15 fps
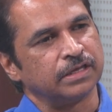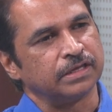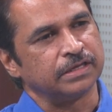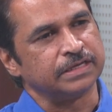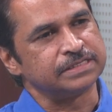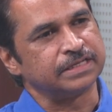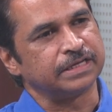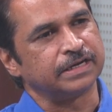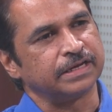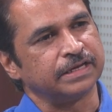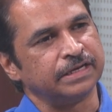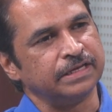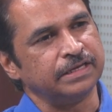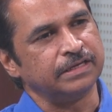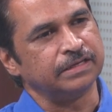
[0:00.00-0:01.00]
is there
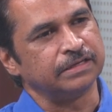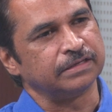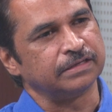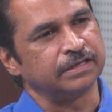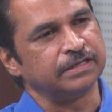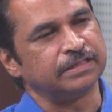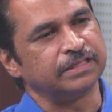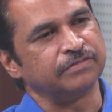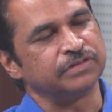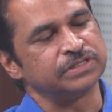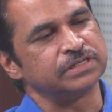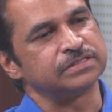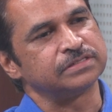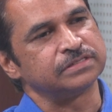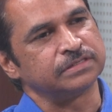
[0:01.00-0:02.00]
anything which
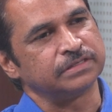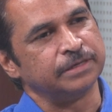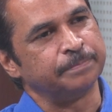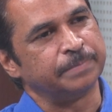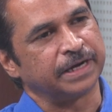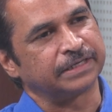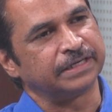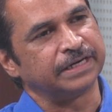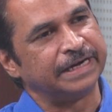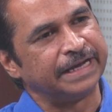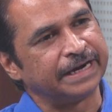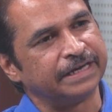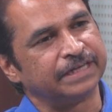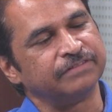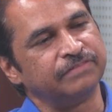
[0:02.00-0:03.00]
is impacted
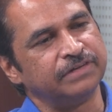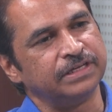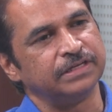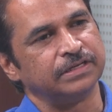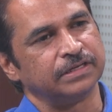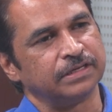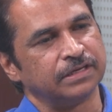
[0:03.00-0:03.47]
negatively?